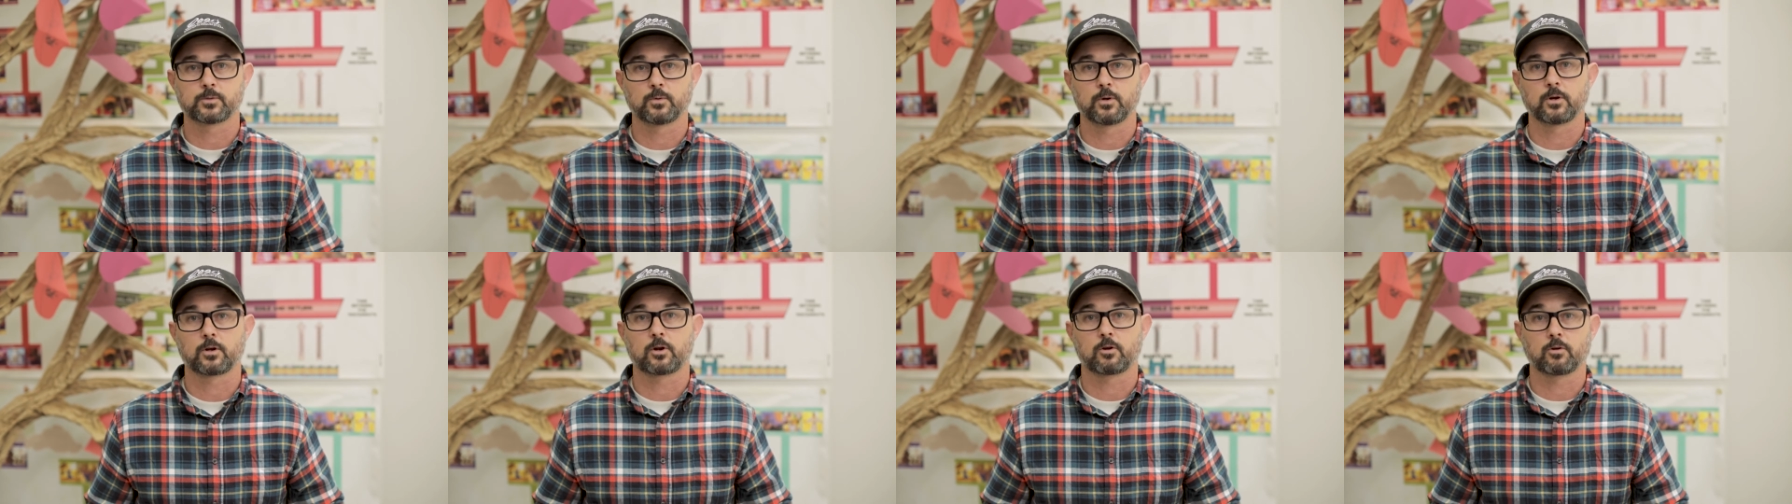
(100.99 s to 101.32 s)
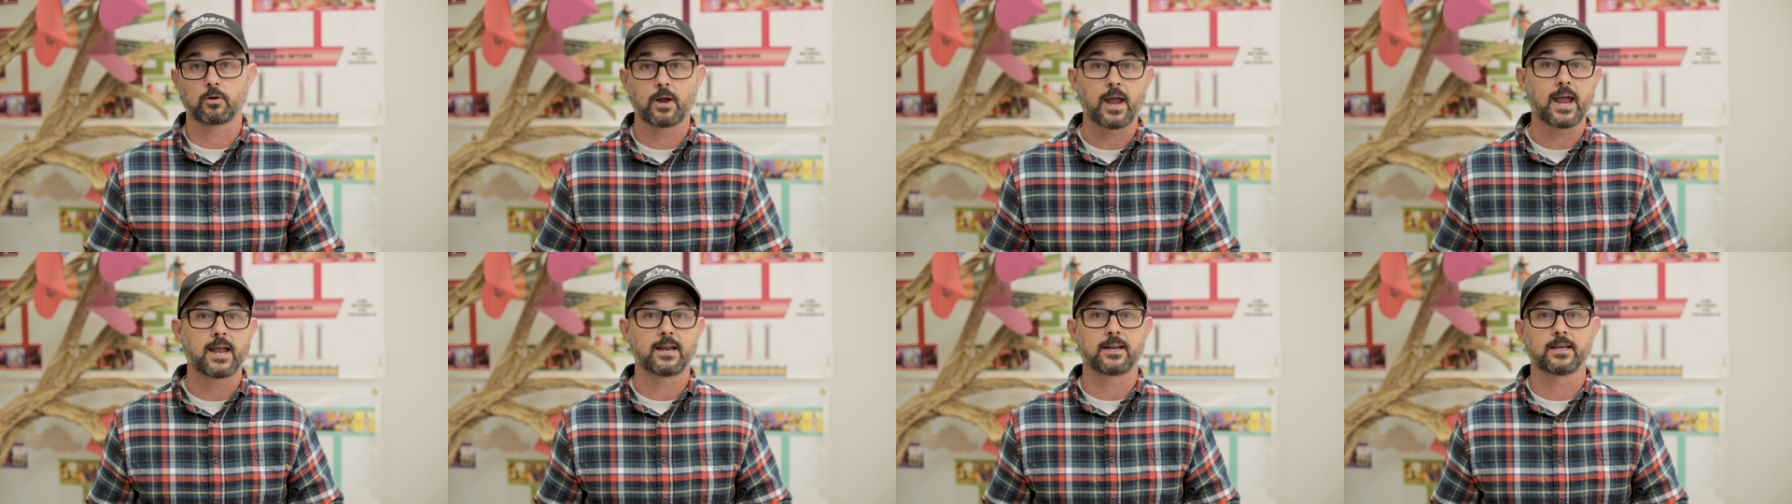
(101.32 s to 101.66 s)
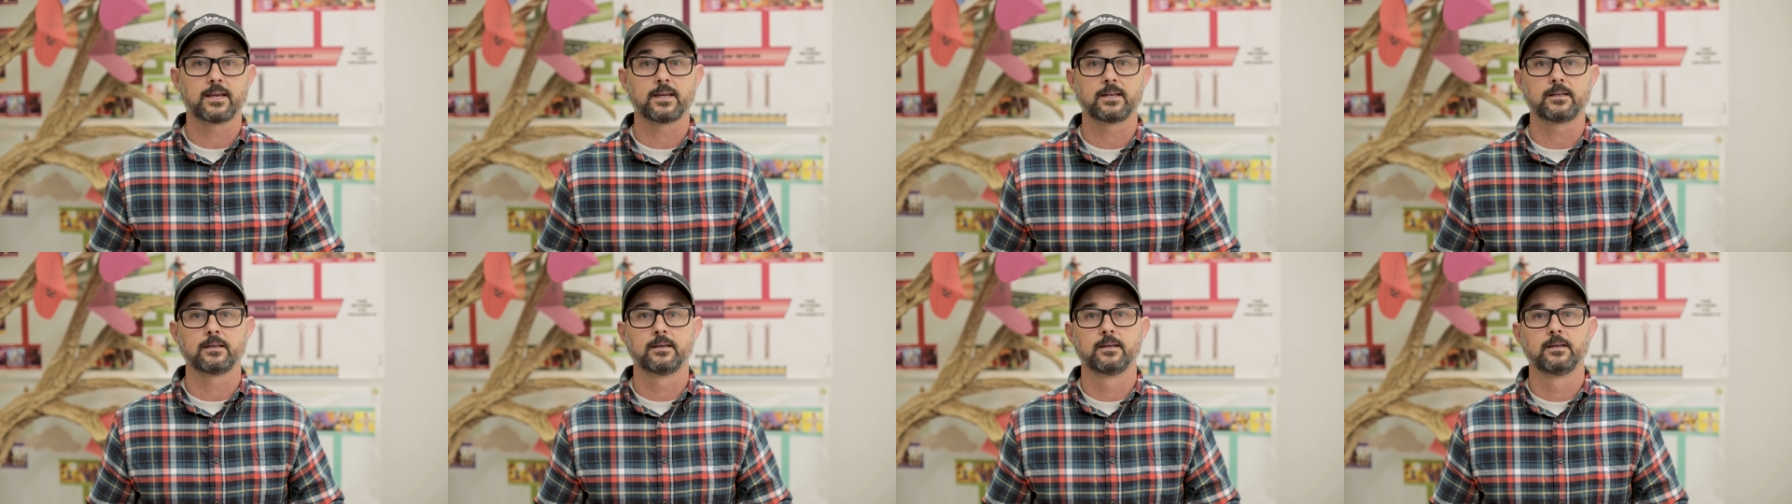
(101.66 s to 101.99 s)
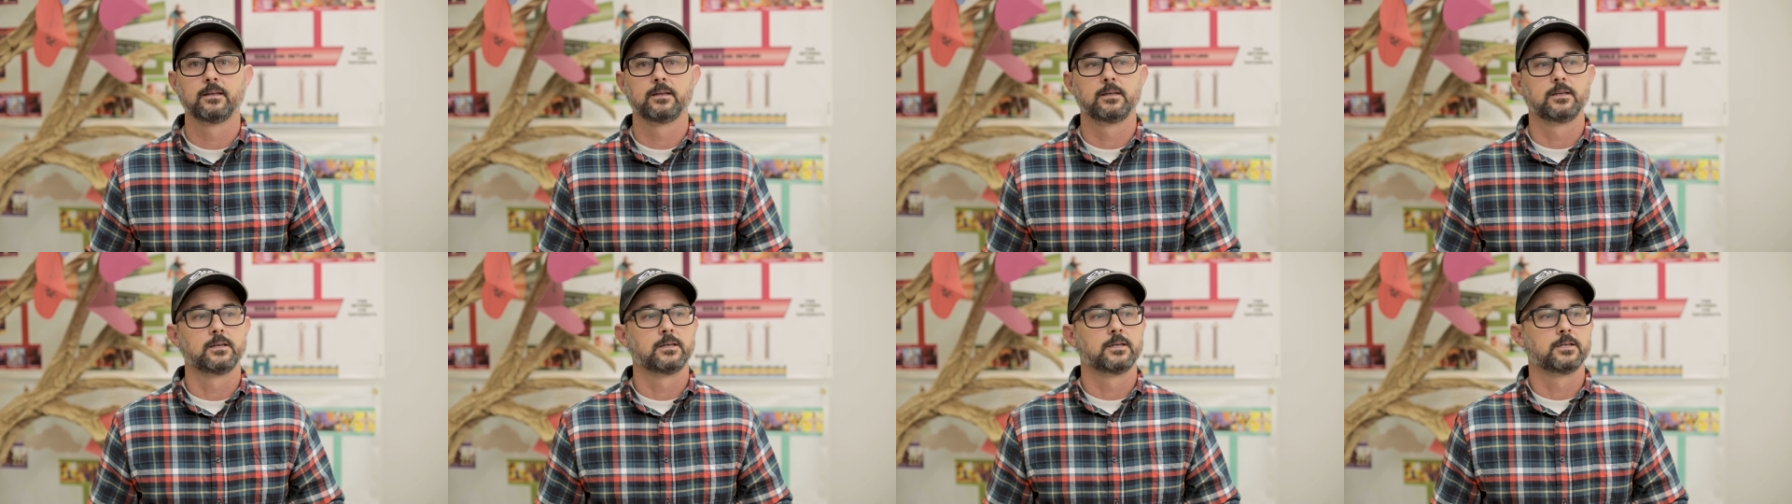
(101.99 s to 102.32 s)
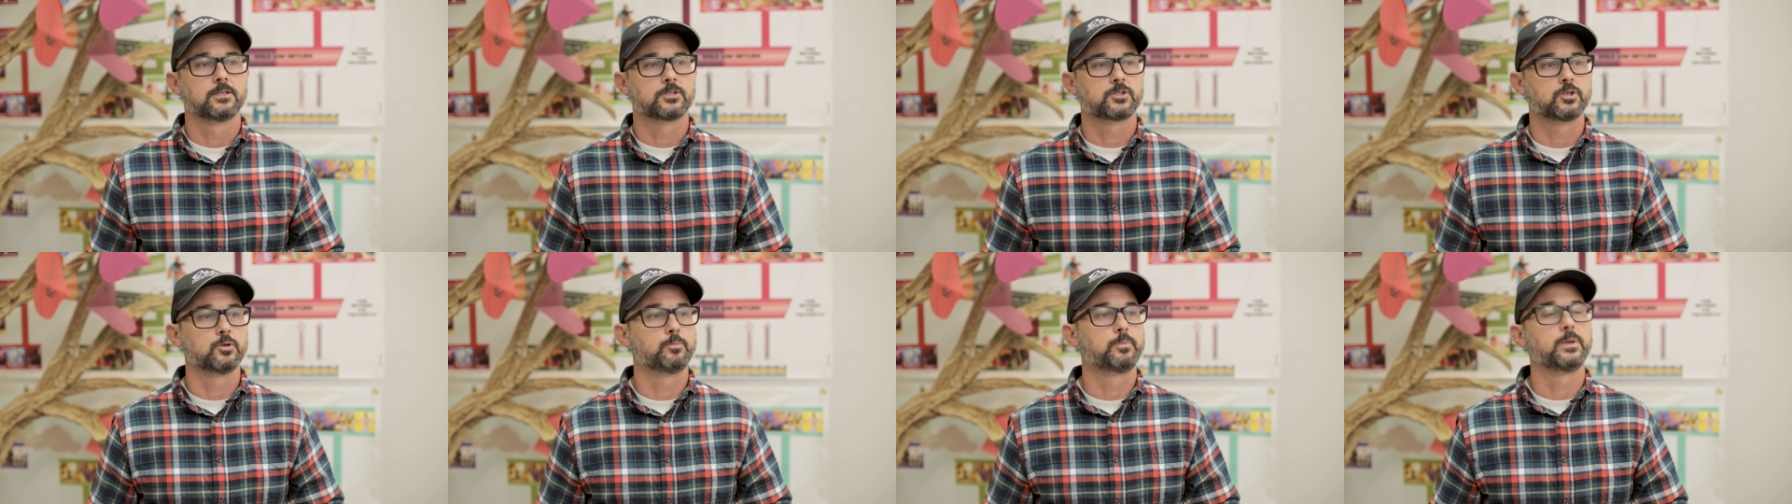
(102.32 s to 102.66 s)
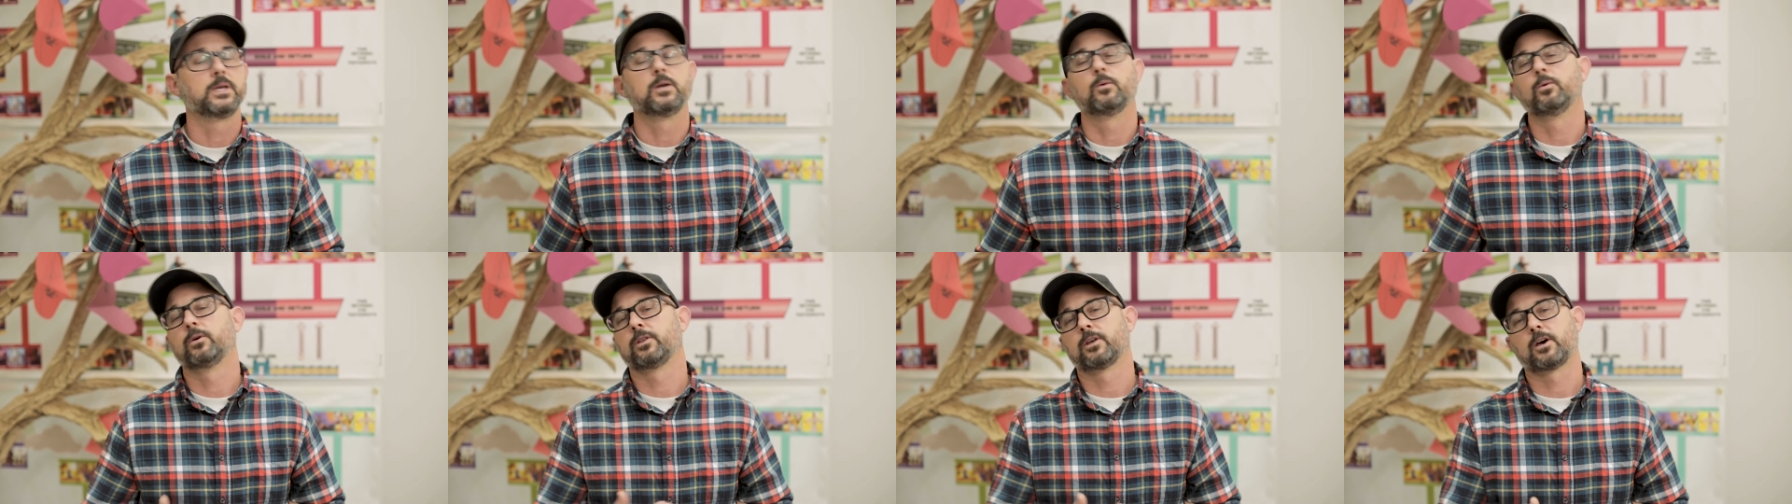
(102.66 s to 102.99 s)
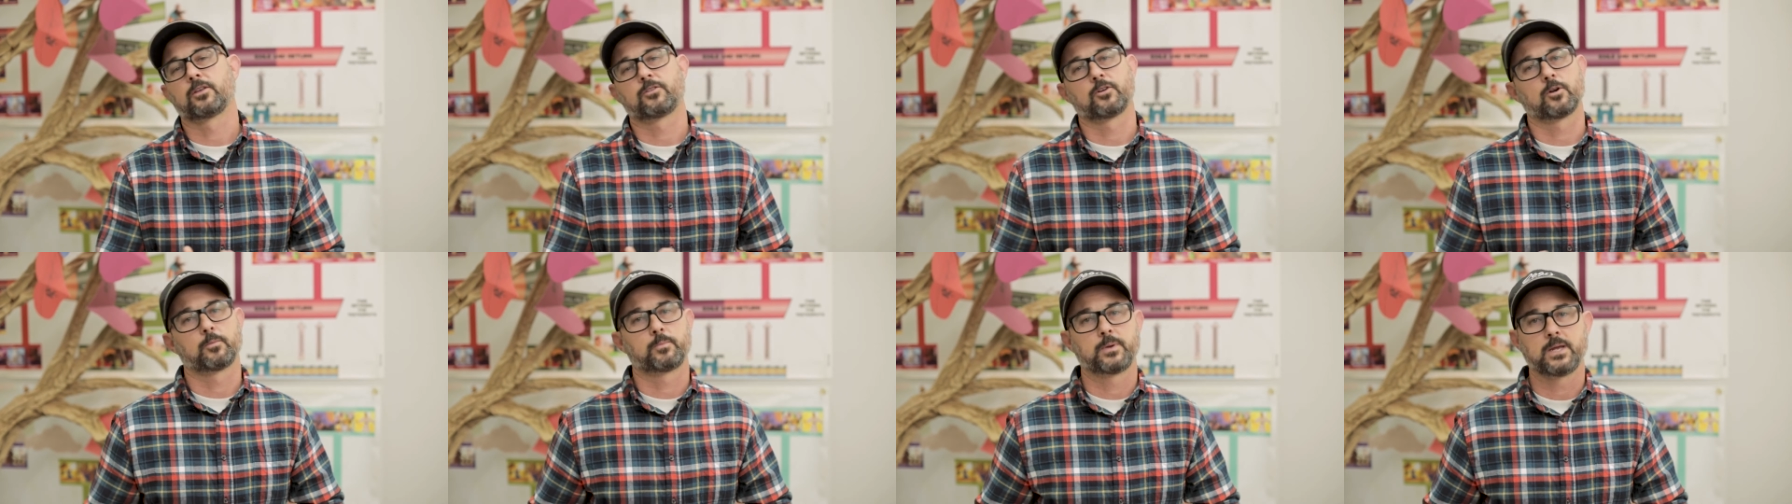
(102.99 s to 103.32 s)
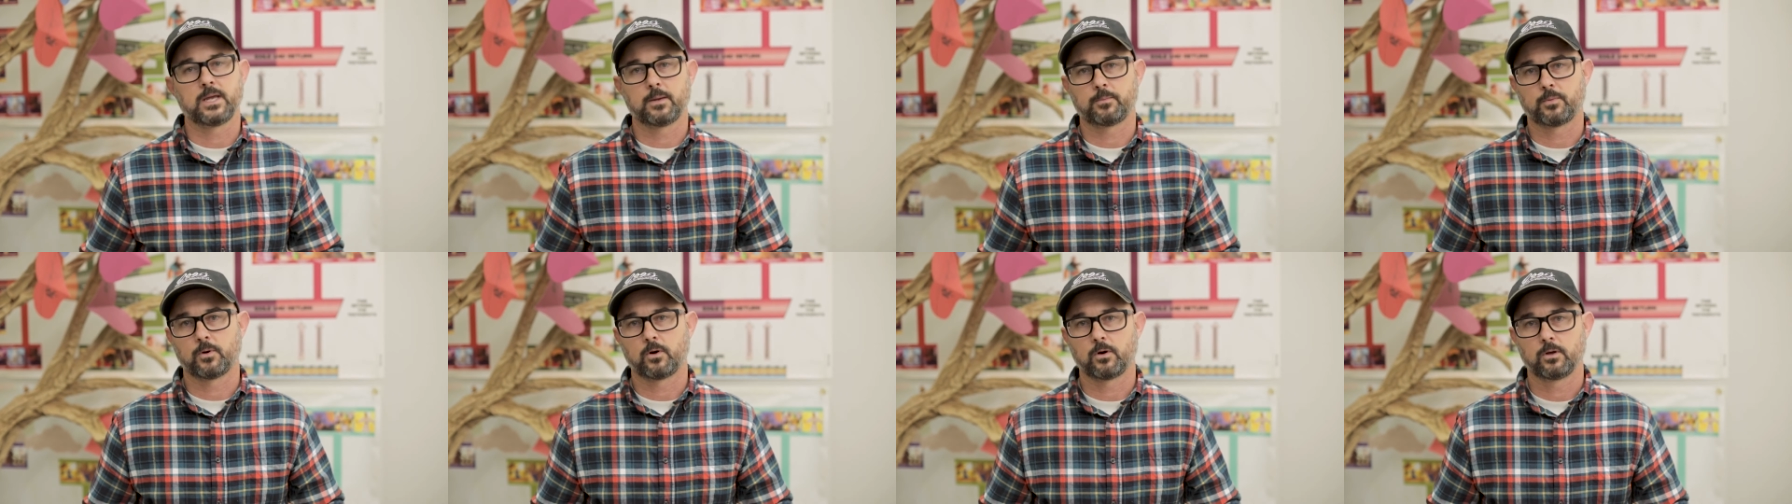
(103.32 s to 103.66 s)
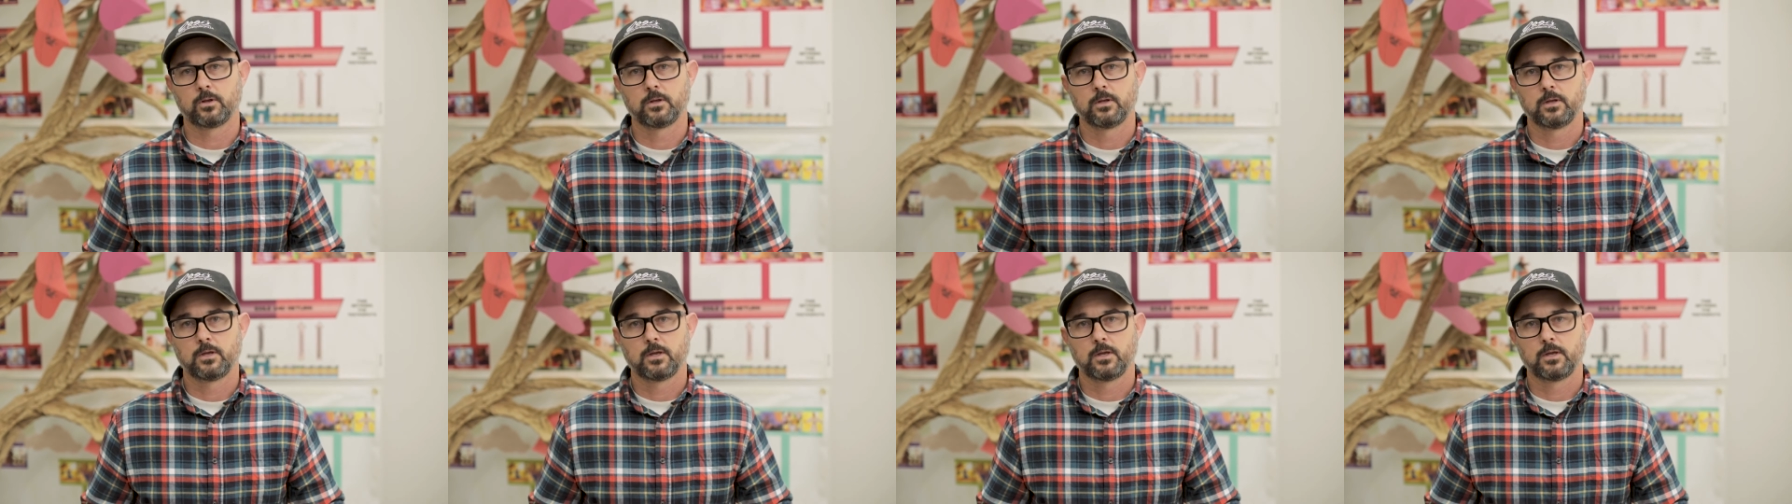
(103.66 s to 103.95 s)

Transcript: We were created to be with other people.